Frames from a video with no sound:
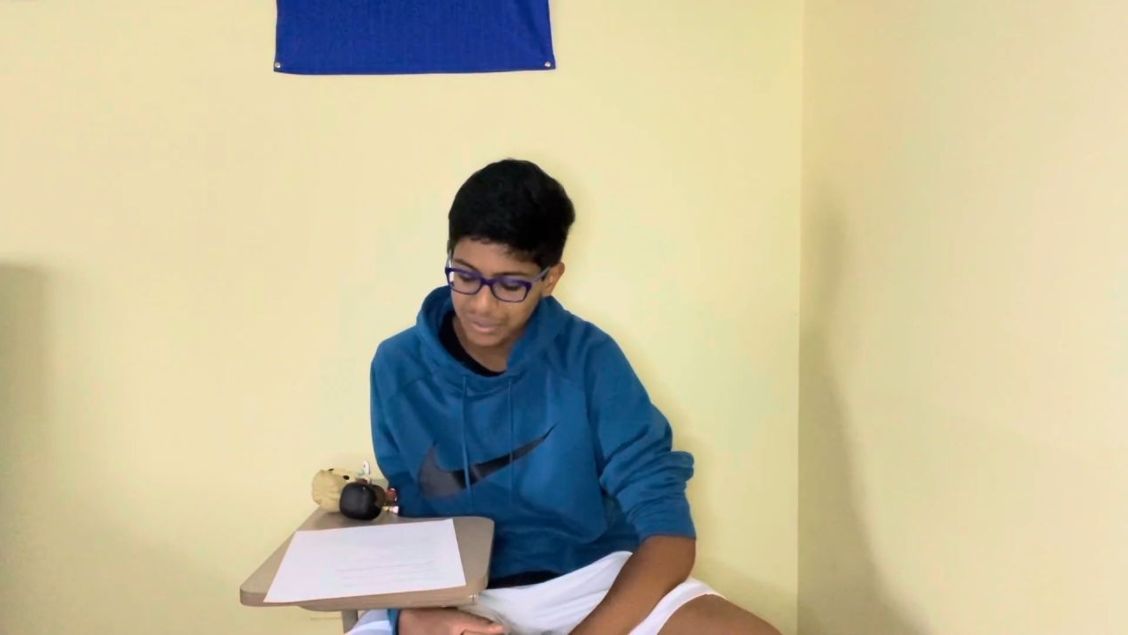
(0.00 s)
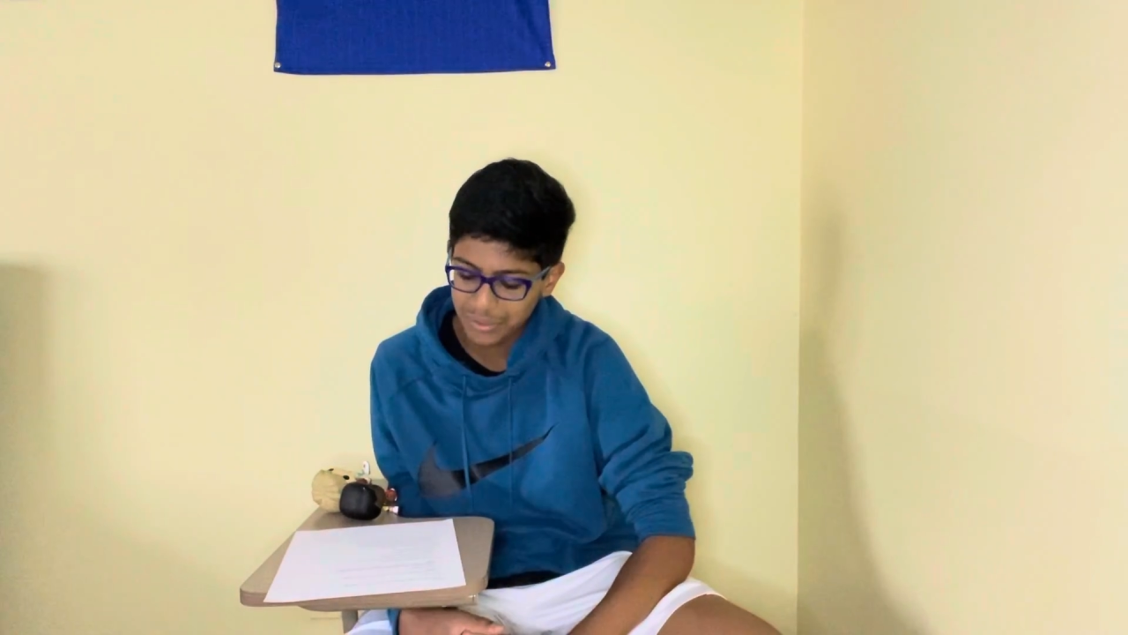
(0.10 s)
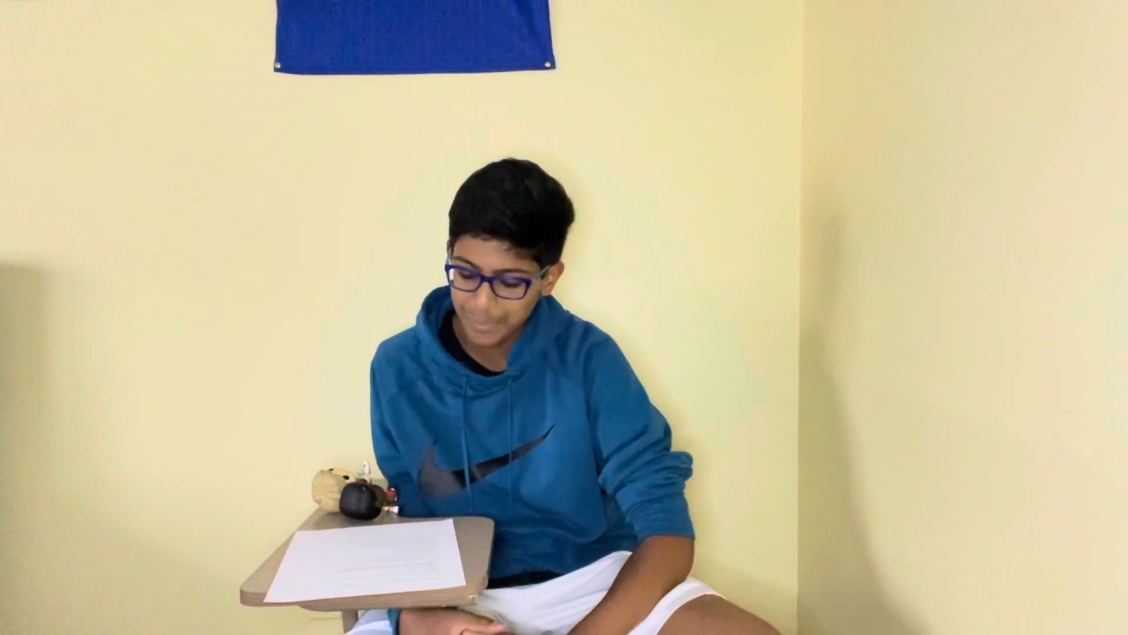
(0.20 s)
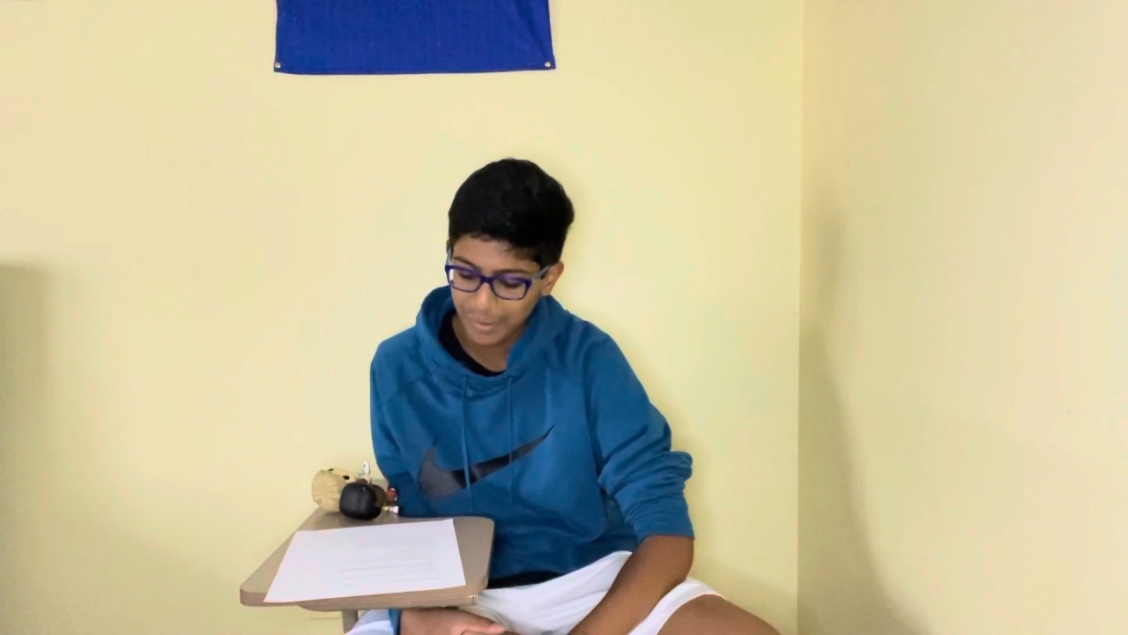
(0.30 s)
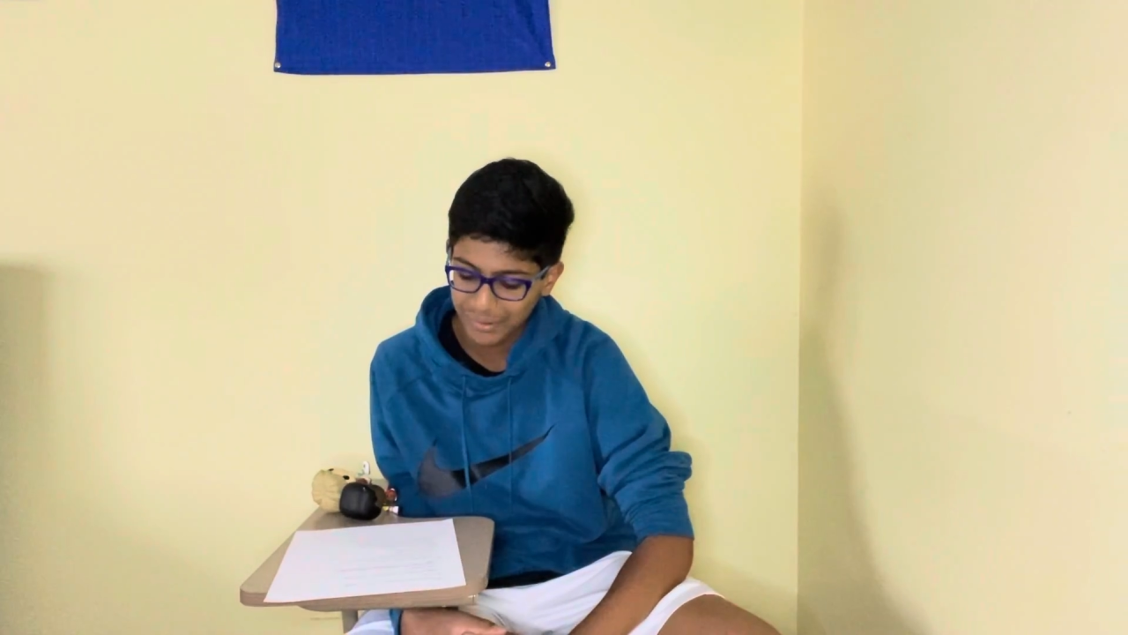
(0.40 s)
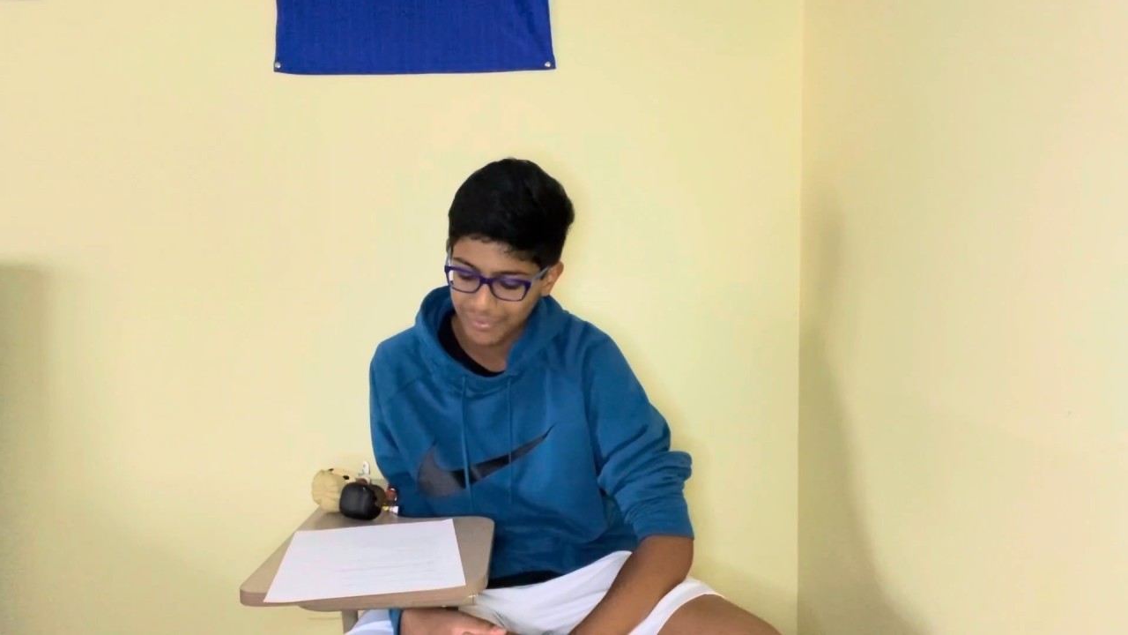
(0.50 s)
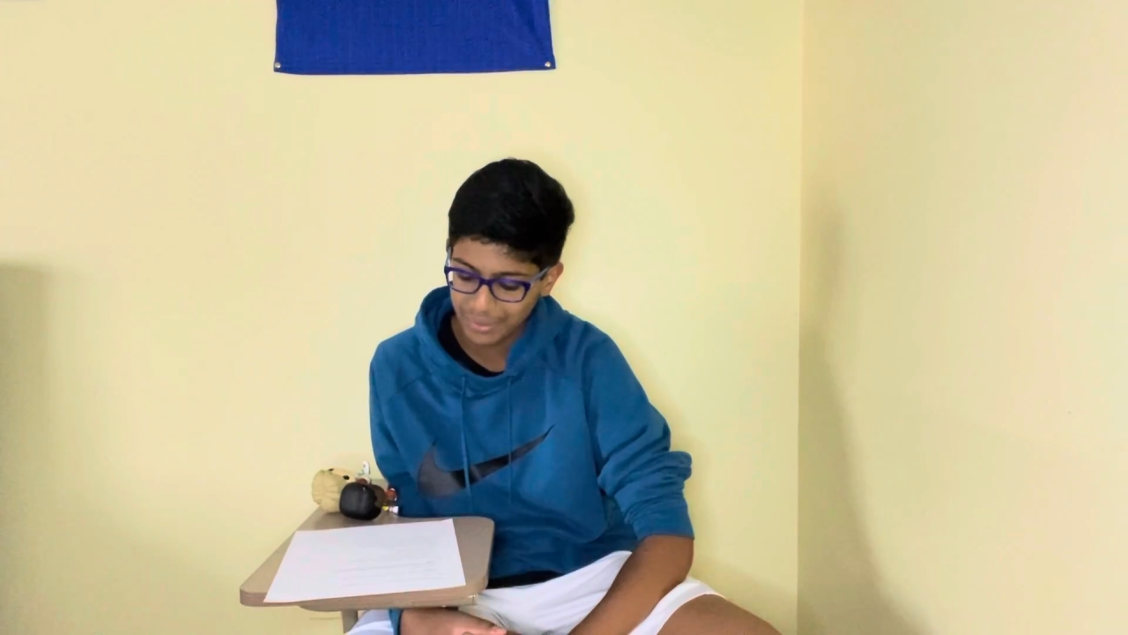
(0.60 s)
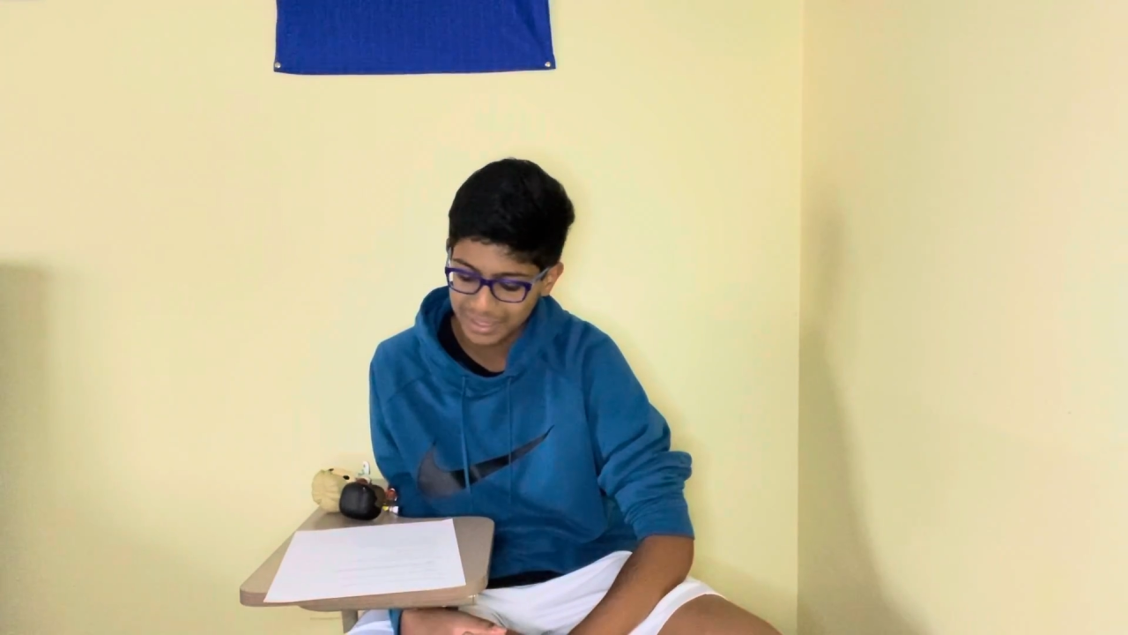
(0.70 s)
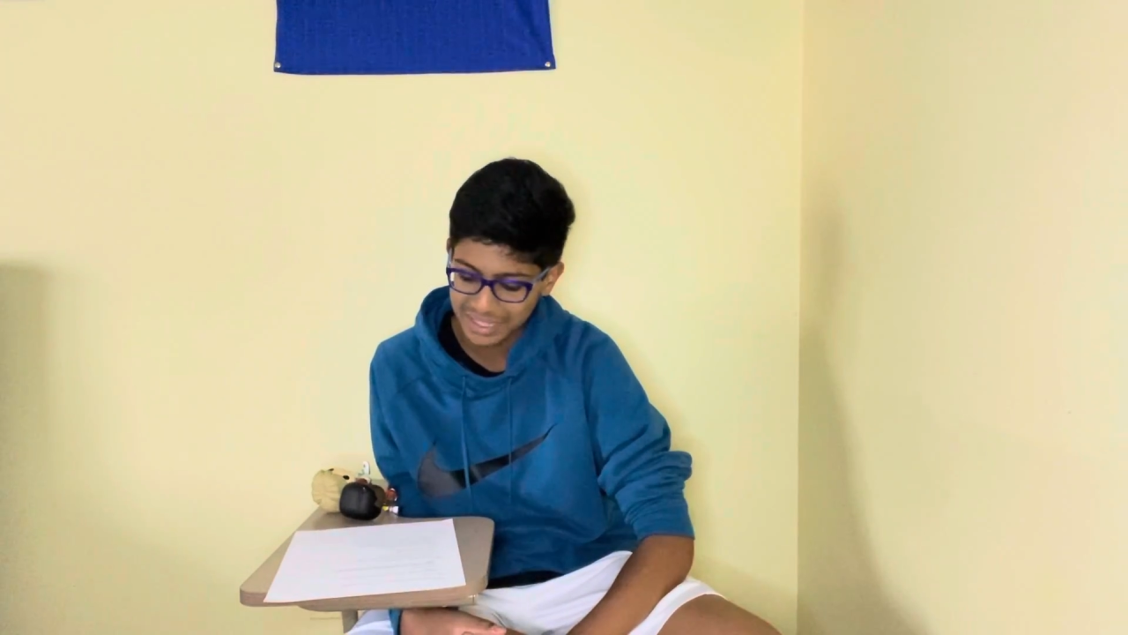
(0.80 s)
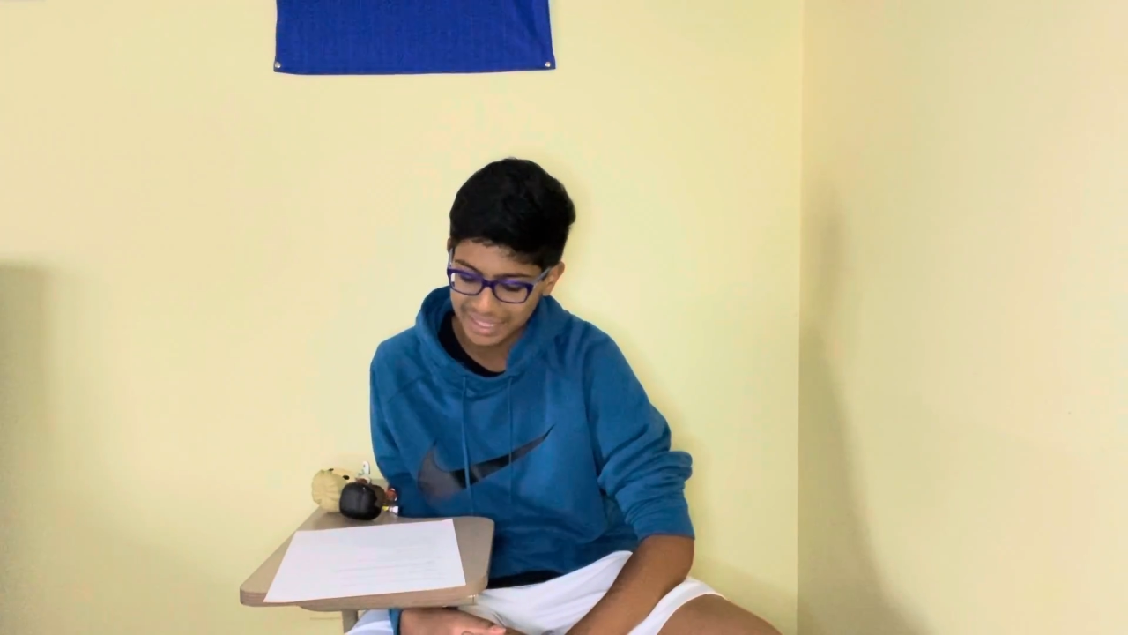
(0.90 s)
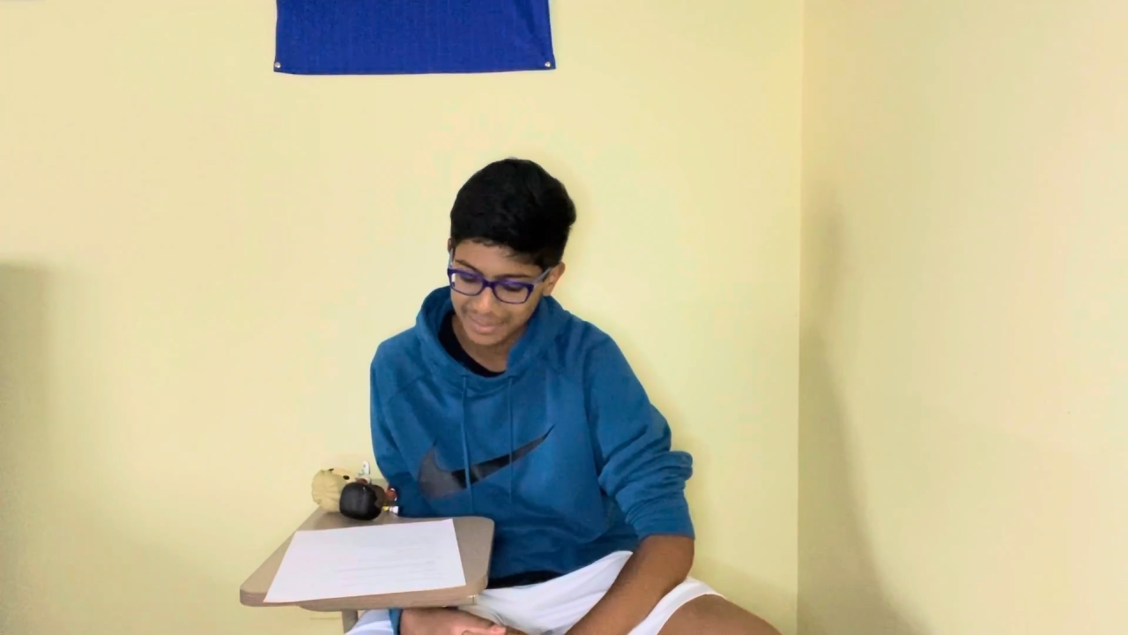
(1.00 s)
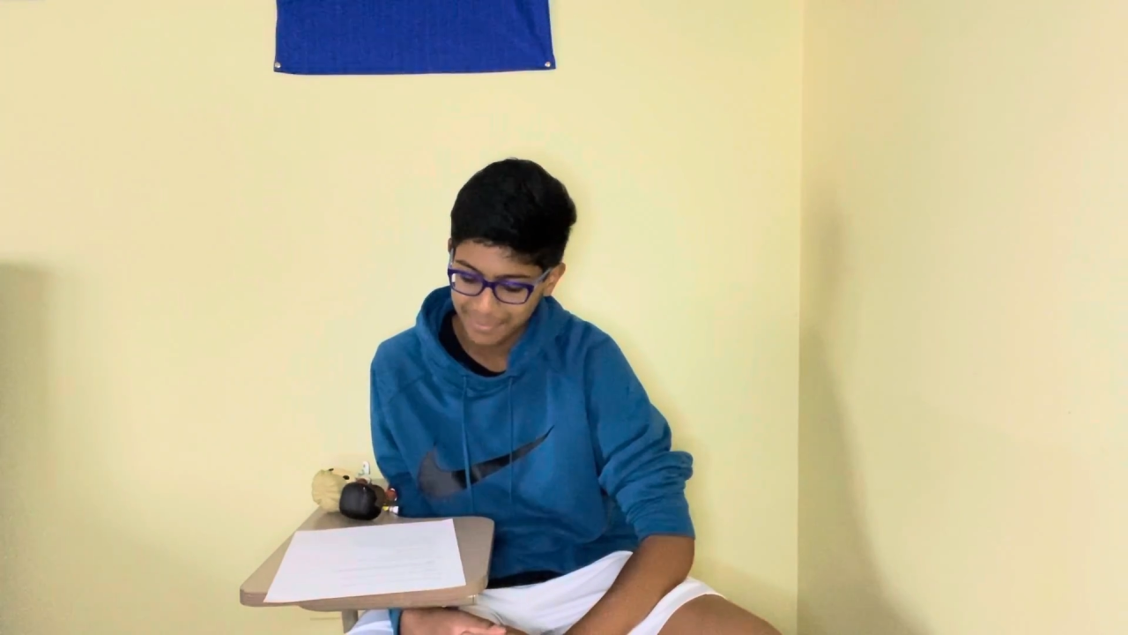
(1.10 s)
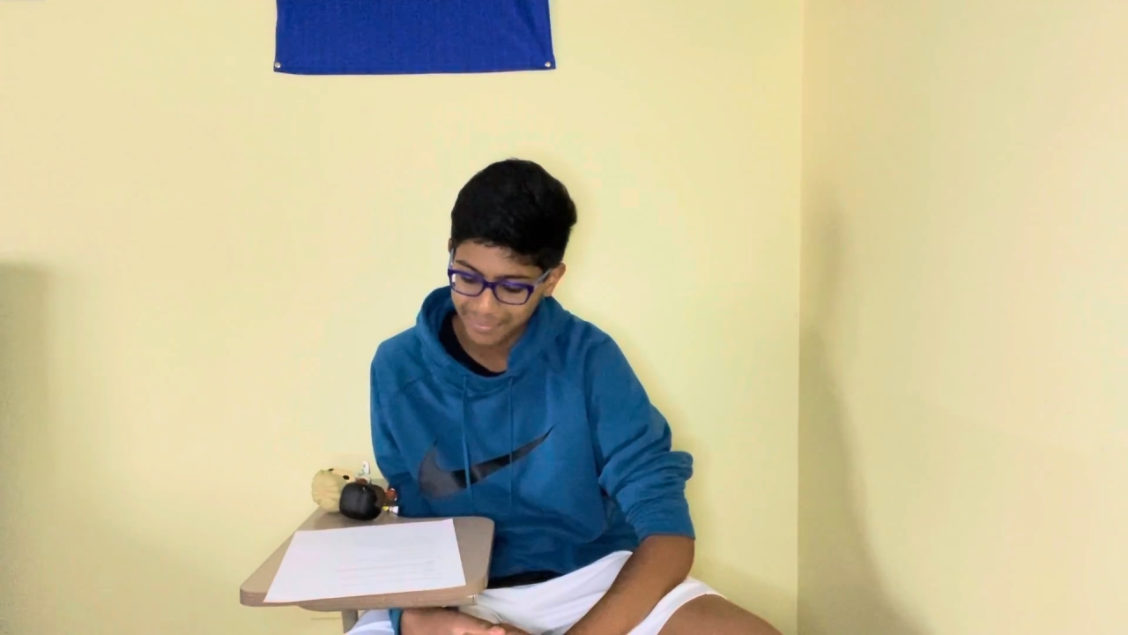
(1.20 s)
3.4 assists.